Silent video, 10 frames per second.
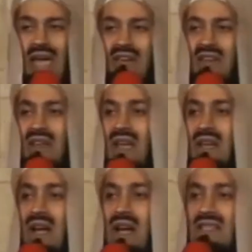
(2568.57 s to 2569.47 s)
you have
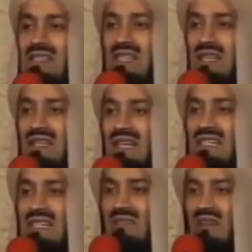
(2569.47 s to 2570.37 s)
an answer that
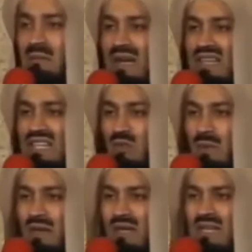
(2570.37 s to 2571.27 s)
is given by these
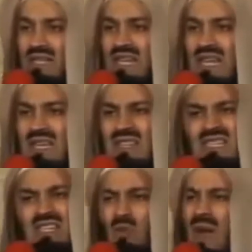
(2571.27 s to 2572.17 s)
women saying,
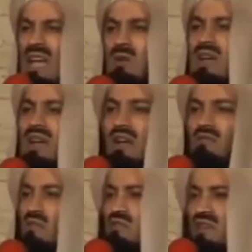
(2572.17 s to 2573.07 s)
this is why we are now